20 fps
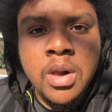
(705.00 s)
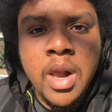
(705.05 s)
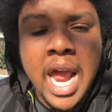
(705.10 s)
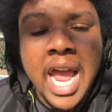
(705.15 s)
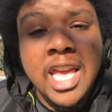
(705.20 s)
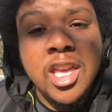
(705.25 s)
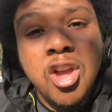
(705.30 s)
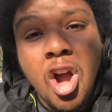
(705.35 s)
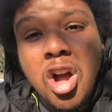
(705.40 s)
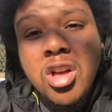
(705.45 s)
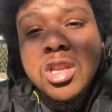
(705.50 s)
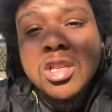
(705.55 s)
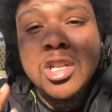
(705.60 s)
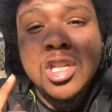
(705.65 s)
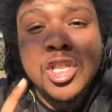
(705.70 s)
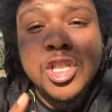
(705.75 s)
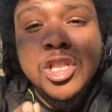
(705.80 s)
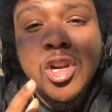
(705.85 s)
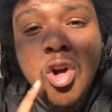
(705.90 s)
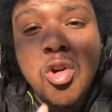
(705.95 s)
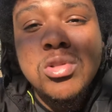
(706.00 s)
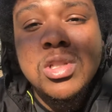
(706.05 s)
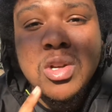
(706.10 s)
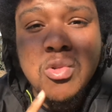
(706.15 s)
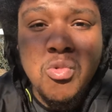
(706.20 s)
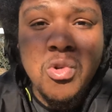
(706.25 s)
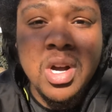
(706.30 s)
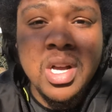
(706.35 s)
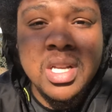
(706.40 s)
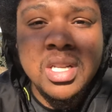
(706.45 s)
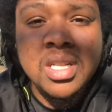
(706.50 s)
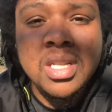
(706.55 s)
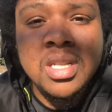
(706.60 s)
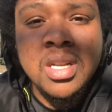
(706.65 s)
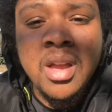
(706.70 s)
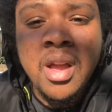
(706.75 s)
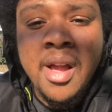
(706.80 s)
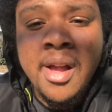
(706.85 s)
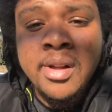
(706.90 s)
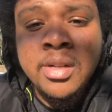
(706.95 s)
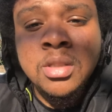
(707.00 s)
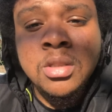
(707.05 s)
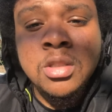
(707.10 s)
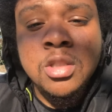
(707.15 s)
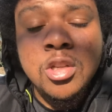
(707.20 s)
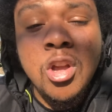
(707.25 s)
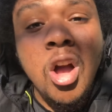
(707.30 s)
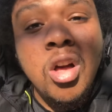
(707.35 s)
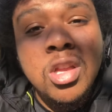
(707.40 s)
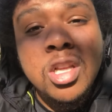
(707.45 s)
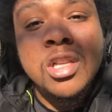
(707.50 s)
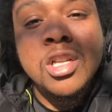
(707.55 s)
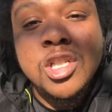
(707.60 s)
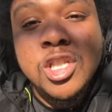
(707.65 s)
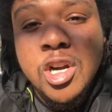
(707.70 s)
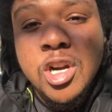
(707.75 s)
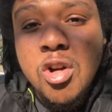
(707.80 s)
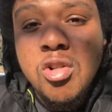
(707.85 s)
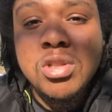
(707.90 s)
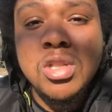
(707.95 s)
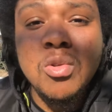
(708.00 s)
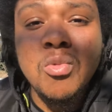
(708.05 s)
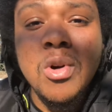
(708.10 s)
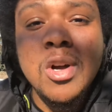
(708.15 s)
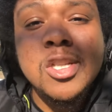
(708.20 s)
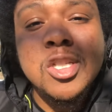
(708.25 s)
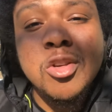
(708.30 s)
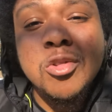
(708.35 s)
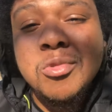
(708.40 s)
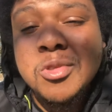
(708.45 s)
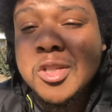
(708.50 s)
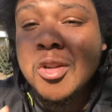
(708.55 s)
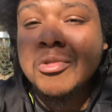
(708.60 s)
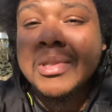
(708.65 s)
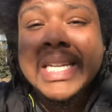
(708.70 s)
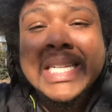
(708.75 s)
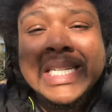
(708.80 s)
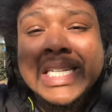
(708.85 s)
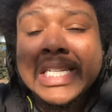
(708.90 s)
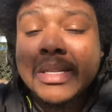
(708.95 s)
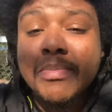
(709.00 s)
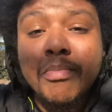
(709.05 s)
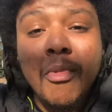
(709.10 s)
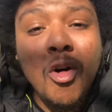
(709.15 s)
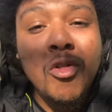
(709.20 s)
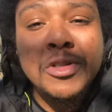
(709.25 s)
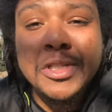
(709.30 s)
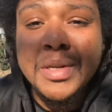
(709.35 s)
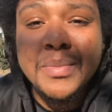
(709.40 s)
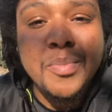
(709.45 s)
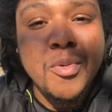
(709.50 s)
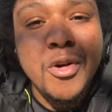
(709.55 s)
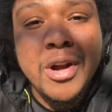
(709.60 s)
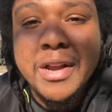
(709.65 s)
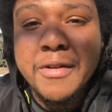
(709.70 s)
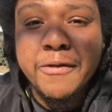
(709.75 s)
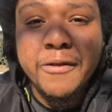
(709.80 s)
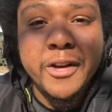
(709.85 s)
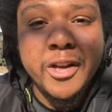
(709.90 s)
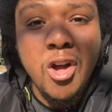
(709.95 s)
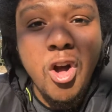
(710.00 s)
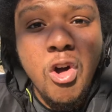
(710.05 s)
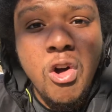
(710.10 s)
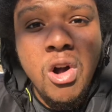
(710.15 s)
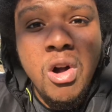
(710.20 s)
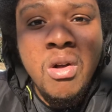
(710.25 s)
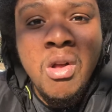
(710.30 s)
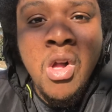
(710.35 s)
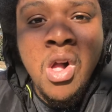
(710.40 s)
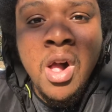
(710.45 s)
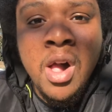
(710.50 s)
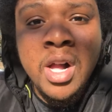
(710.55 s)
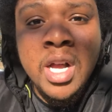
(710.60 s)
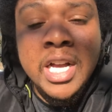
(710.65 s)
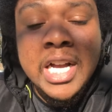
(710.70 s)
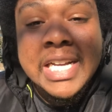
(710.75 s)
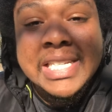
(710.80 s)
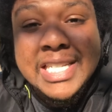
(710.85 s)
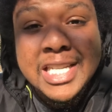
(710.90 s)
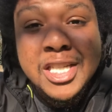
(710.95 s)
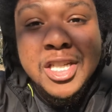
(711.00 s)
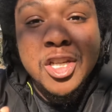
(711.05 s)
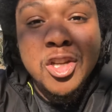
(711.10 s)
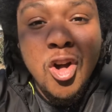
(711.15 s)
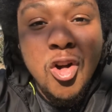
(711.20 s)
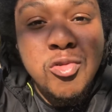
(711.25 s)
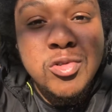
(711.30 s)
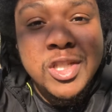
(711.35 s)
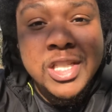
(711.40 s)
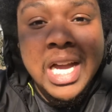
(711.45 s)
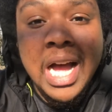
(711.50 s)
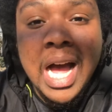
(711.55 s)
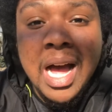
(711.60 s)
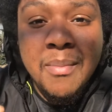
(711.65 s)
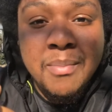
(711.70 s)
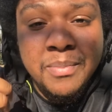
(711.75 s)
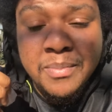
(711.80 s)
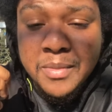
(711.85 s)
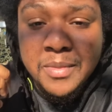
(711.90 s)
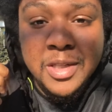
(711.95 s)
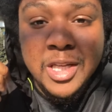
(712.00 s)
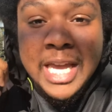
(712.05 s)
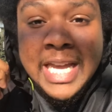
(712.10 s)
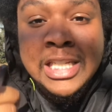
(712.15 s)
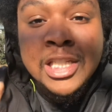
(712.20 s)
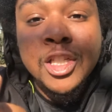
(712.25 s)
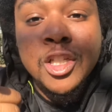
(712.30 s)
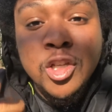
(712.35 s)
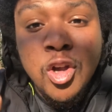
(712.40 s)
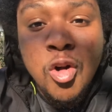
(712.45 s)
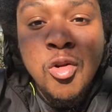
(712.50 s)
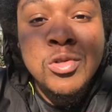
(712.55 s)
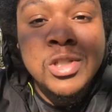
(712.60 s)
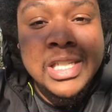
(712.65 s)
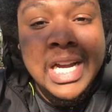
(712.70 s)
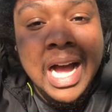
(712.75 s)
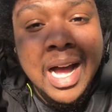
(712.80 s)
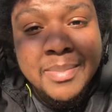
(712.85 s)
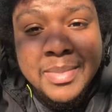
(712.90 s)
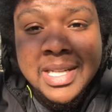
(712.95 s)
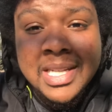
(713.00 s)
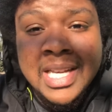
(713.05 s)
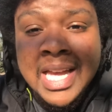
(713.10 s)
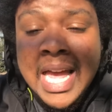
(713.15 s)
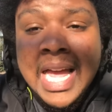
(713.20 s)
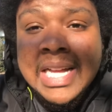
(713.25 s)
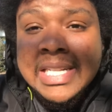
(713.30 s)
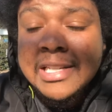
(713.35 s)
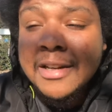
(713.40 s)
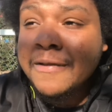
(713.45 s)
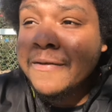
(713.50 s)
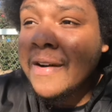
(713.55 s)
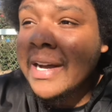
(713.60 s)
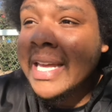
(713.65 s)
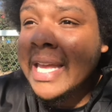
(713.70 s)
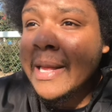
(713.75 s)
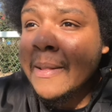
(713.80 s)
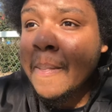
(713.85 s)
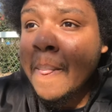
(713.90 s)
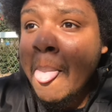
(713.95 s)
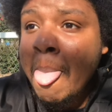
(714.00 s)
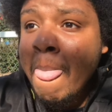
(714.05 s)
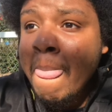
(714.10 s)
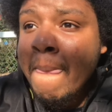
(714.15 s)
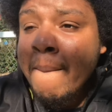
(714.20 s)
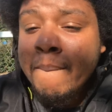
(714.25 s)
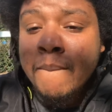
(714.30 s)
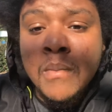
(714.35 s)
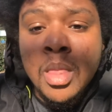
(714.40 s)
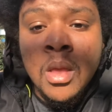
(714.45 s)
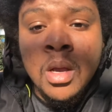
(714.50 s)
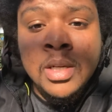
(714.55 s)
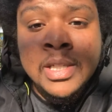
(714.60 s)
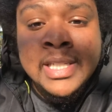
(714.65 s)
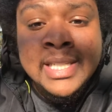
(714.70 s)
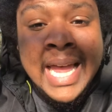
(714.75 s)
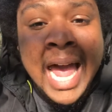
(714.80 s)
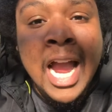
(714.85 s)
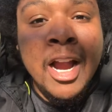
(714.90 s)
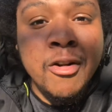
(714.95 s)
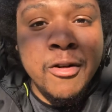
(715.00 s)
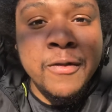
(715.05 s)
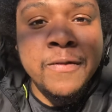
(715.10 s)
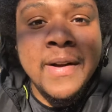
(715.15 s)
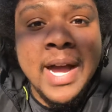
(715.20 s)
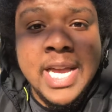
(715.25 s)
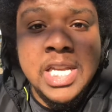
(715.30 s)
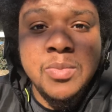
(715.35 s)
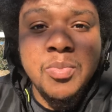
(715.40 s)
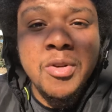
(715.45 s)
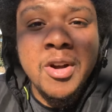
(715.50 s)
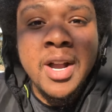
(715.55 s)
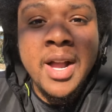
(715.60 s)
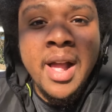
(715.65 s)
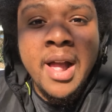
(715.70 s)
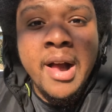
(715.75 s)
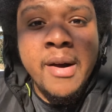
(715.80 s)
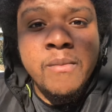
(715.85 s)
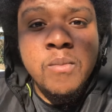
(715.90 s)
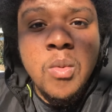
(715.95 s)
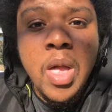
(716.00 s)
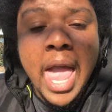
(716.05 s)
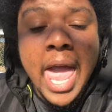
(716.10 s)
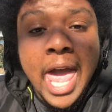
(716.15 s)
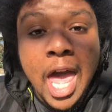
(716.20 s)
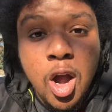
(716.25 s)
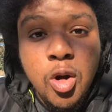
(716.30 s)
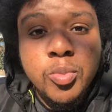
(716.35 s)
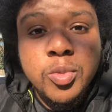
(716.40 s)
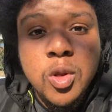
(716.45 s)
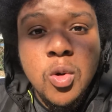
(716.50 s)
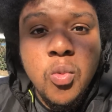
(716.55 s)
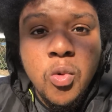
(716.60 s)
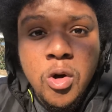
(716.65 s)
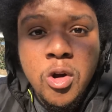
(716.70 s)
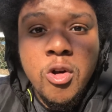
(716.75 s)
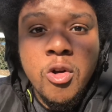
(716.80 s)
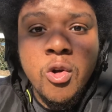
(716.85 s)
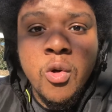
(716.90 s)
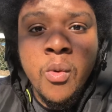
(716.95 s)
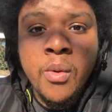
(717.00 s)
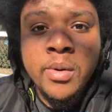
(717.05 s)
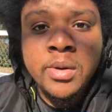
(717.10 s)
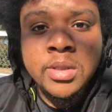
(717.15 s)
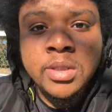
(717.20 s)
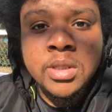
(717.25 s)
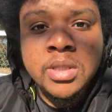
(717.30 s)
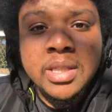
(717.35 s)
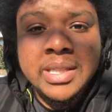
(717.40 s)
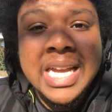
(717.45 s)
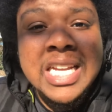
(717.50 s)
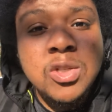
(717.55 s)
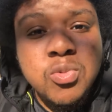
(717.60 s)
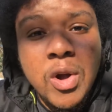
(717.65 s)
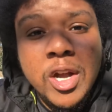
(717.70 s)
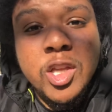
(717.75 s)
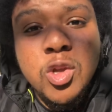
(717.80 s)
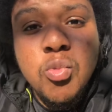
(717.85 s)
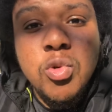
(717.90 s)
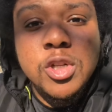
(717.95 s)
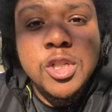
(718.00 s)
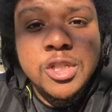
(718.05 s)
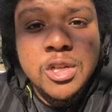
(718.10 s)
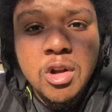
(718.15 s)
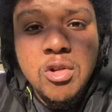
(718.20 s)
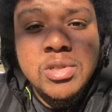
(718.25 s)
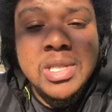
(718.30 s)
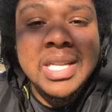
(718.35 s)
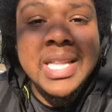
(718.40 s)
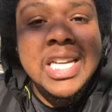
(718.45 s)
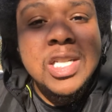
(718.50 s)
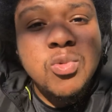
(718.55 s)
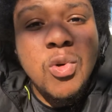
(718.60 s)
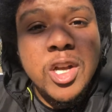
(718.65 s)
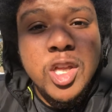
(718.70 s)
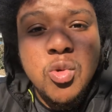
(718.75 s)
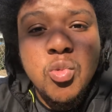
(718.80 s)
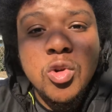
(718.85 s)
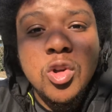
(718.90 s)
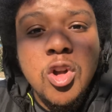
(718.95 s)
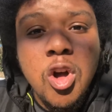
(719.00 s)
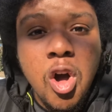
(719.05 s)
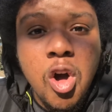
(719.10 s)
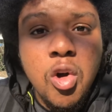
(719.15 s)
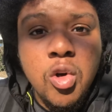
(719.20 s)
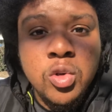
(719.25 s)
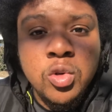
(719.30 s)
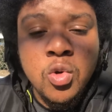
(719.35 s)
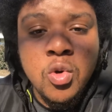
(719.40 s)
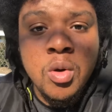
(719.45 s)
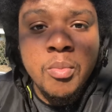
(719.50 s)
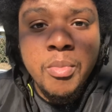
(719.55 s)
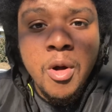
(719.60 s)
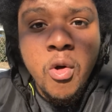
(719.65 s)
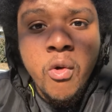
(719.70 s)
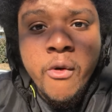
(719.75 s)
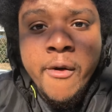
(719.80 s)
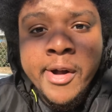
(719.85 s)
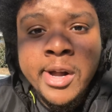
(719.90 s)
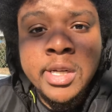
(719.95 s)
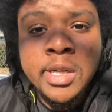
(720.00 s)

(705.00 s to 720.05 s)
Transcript: And y'all are the chosen ones. Y'all are the chosen ones. So this is most important for y'all, because it's your job. It's your job to fucking sacrifice, bruh, and help the world. That's why you were chosen. That's why you were called on, bro.